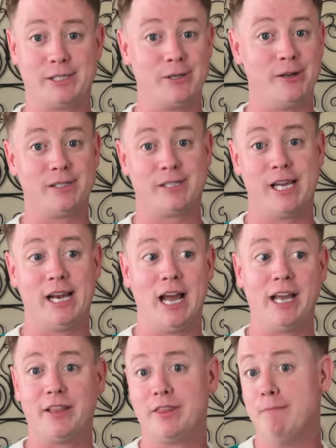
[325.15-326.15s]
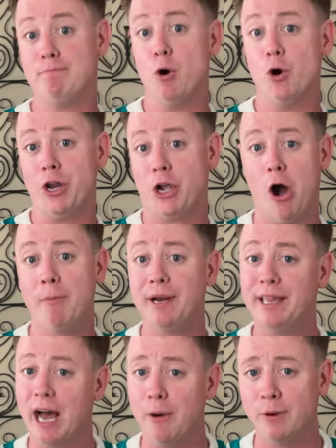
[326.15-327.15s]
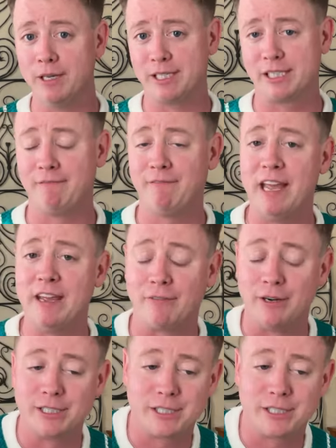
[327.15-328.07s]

not say like the bawdy comedy that was The Favourite.